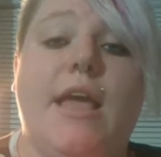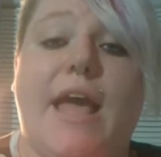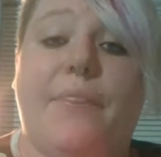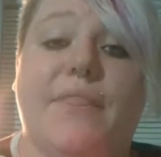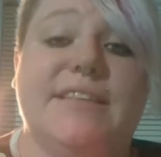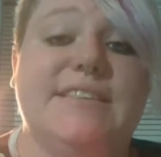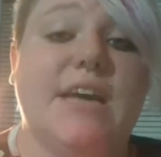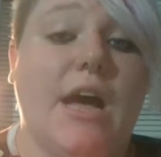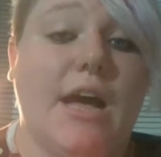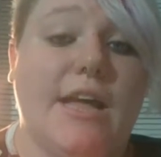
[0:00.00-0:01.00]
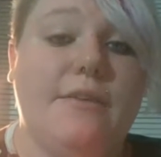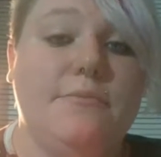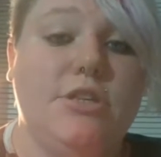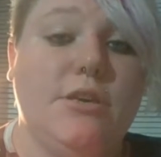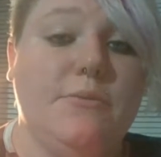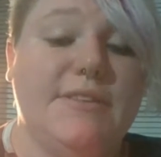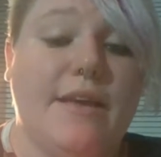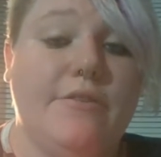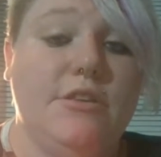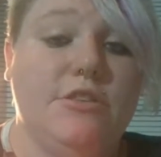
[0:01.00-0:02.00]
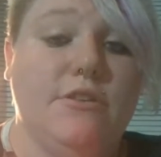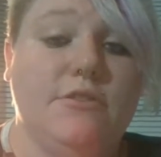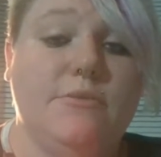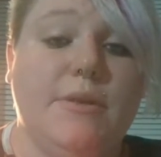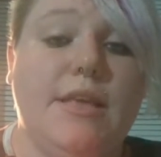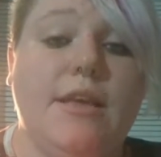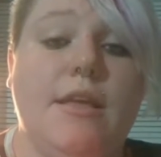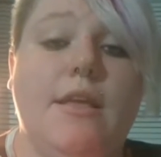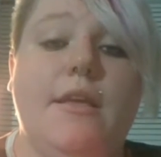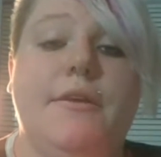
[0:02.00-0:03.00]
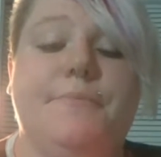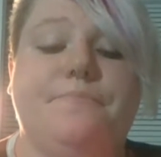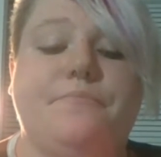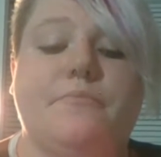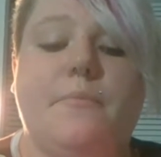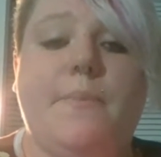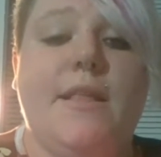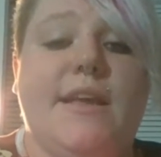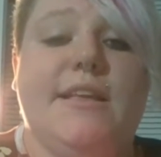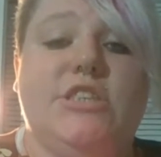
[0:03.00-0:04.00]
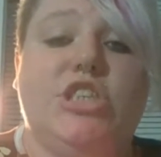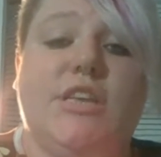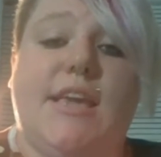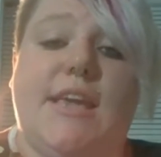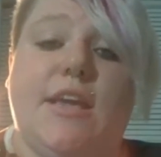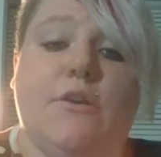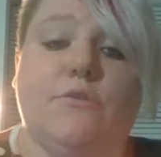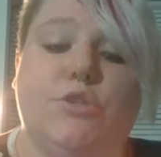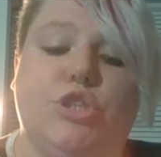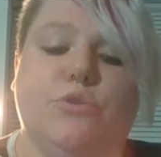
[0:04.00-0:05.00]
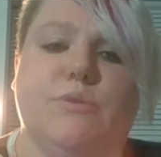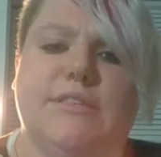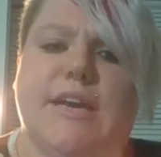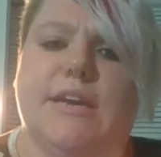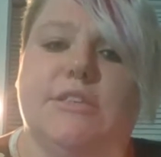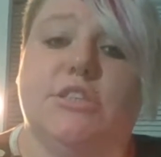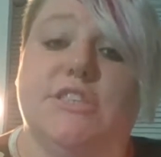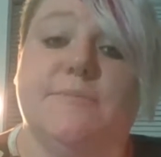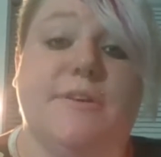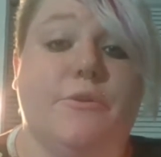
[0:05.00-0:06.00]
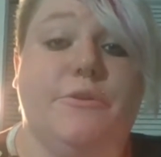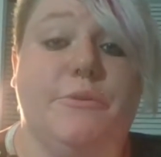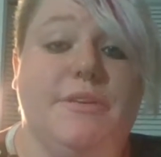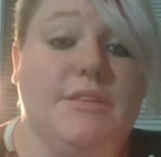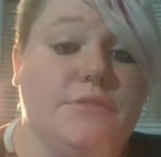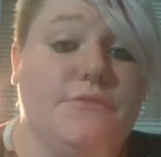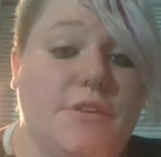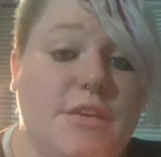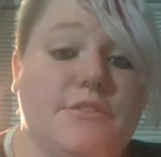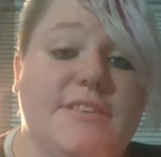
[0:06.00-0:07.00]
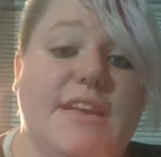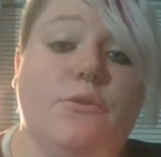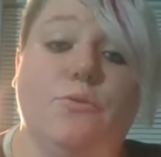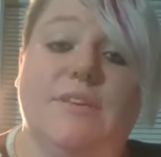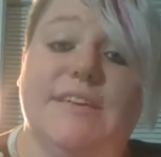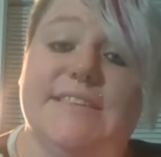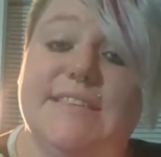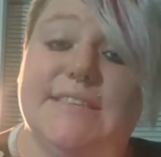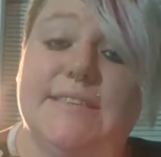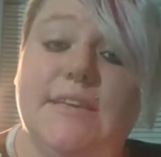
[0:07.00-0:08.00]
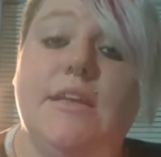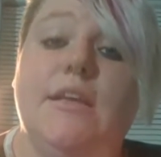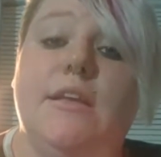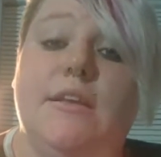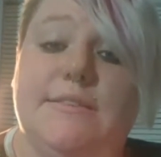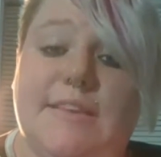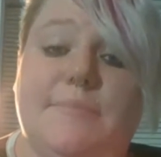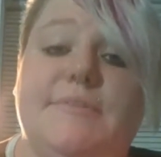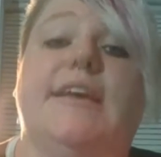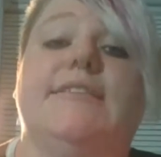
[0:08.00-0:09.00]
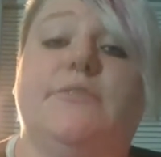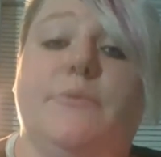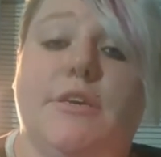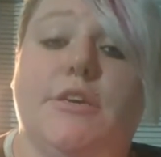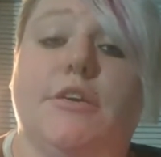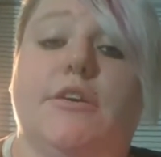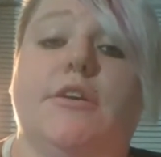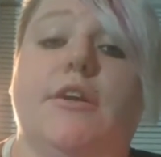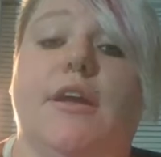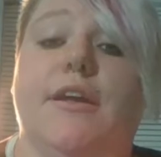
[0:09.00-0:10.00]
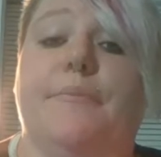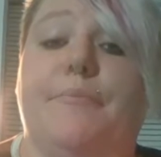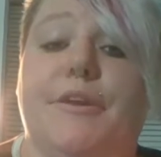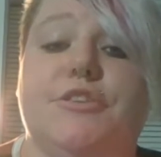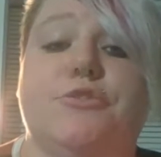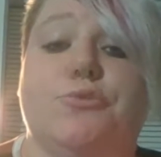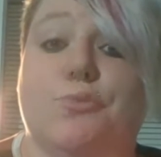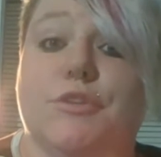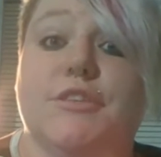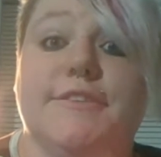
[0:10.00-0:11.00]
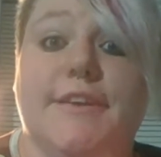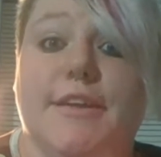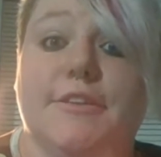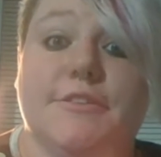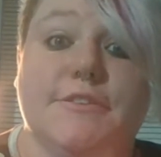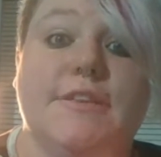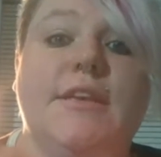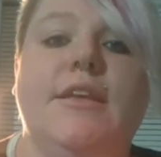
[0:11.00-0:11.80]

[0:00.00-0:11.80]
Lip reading: At the time, she was having struggles with it. She's been going to a doctor for years now who does these same tests with her, pictures, words, colors,